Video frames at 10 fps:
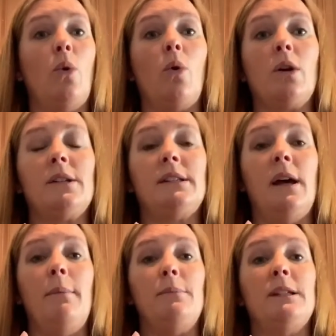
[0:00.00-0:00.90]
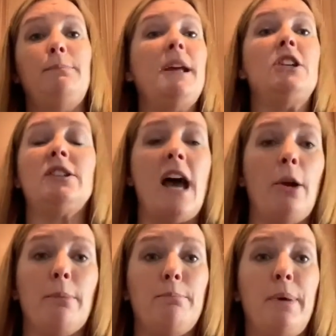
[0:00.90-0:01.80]
or some speech
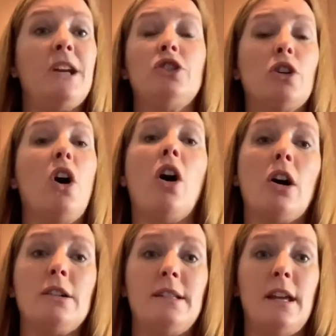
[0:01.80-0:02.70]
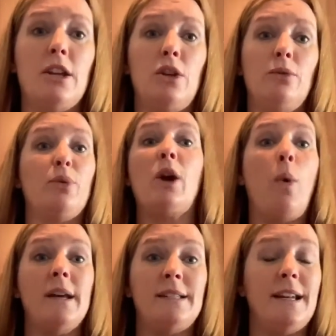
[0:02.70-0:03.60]
sound picture cards that you've
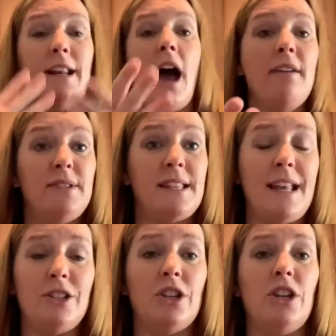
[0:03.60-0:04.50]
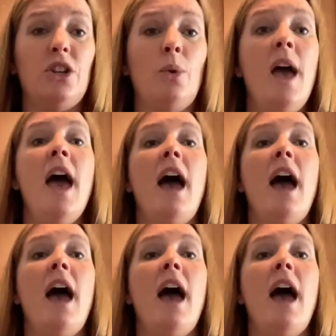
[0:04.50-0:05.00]
requested and I've sent to you,